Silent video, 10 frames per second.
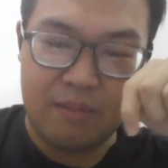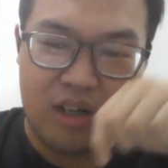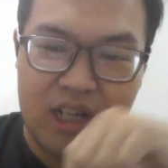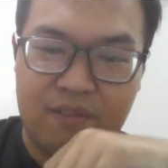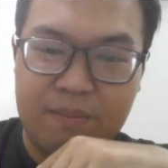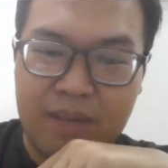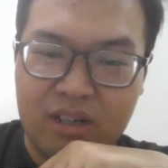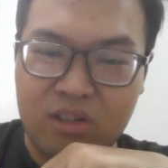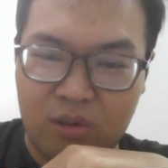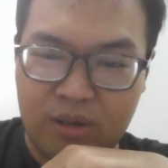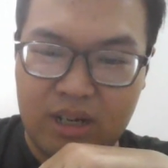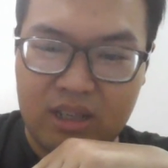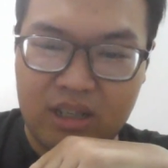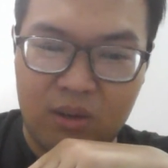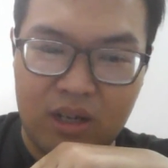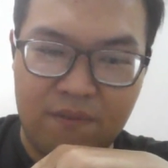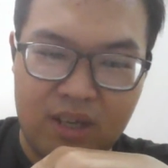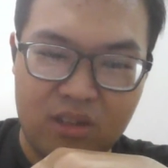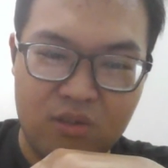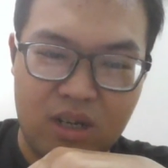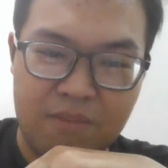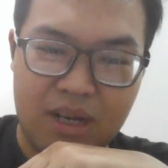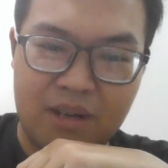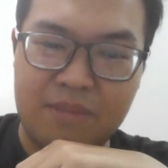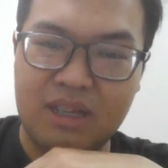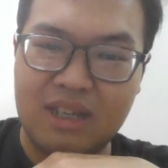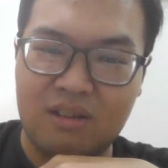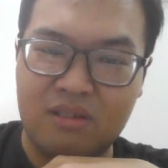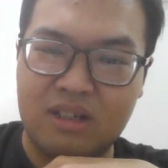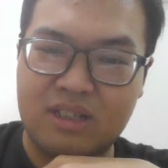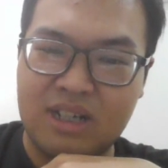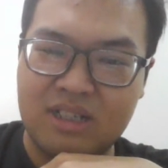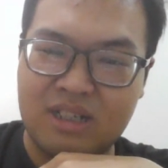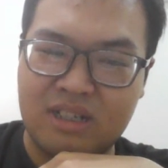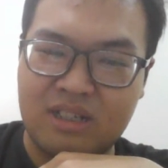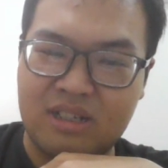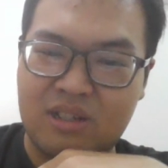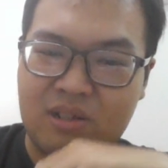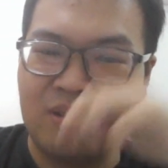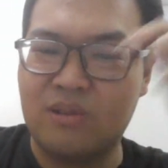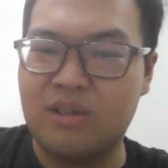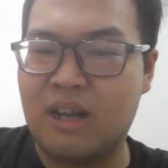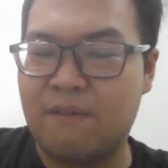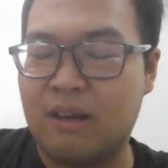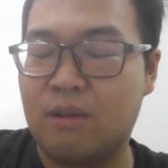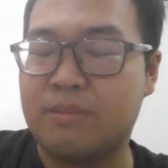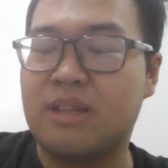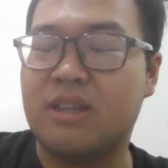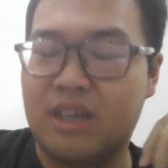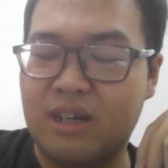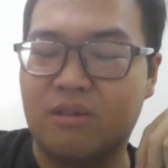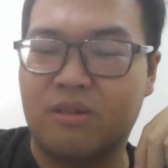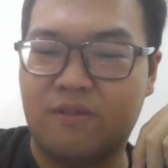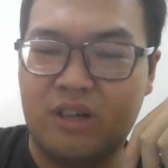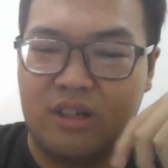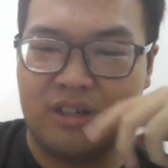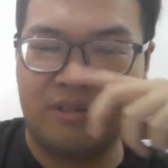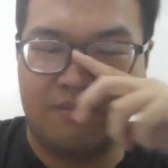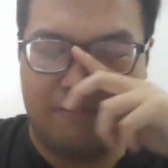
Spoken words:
are not even mandatory. So I fear students might miss out on the chances to develop these skills further.